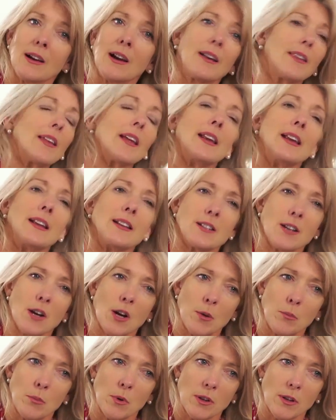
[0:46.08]
and they need
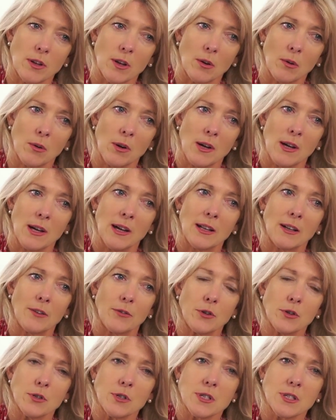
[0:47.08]
time with you. And
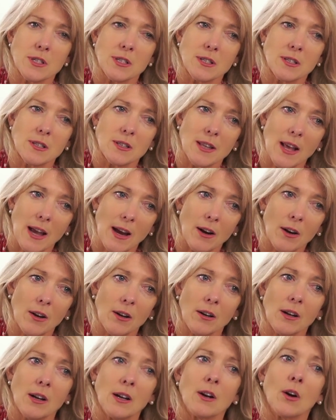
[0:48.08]
if you're
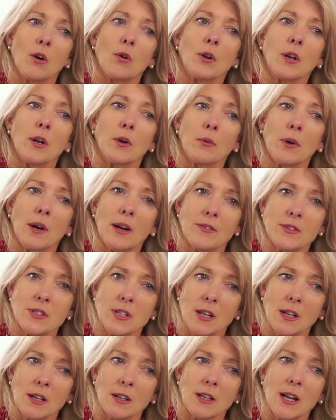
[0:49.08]
there, only arrived
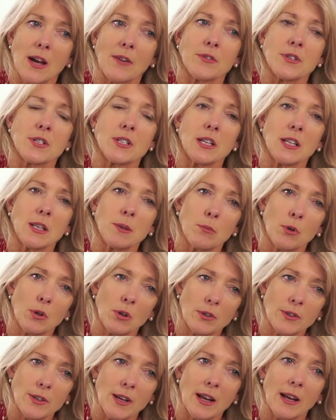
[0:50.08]
in, you haven't seen them
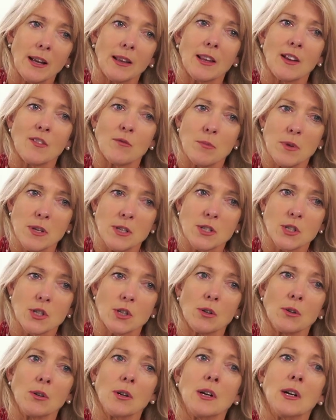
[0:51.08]
all day and they've missed
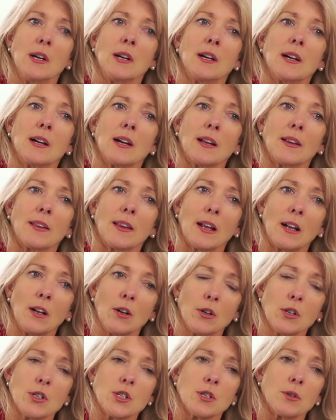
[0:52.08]
you and they
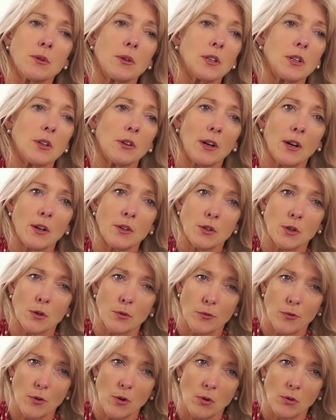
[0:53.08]
look at you and you're on your
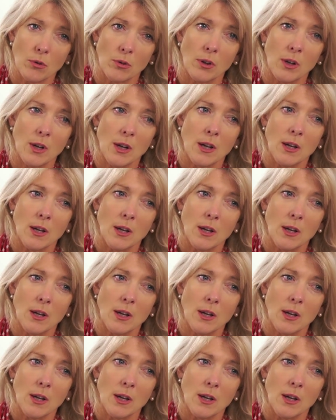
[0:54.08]
phone,